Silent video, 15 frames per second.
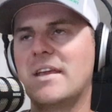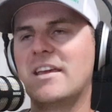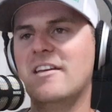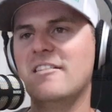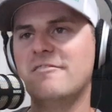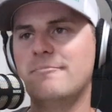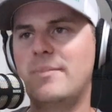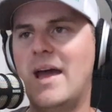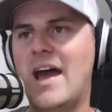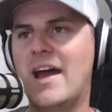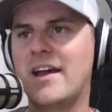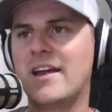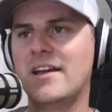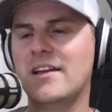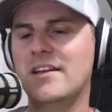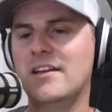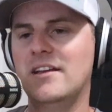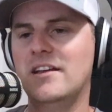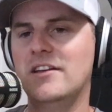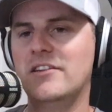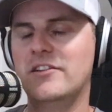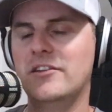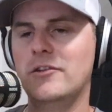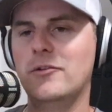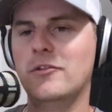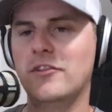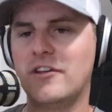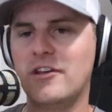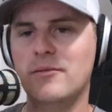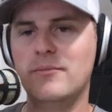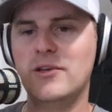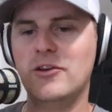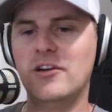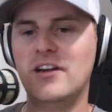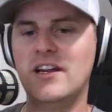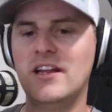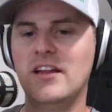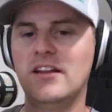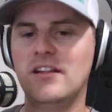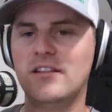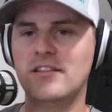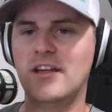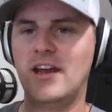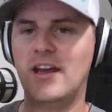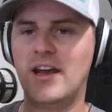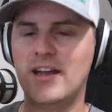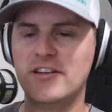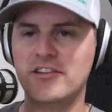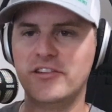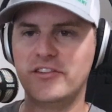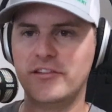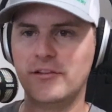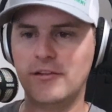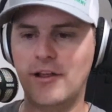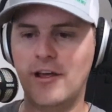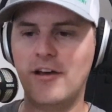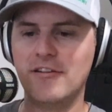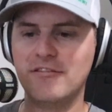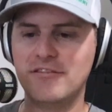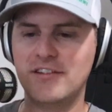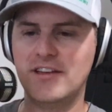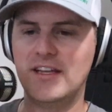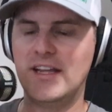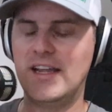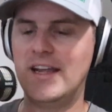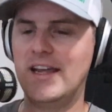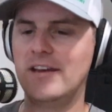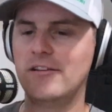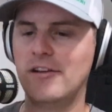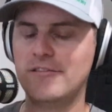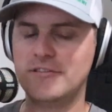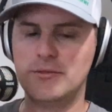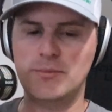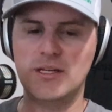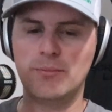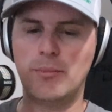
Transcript: give back to the community that I just love and love to be a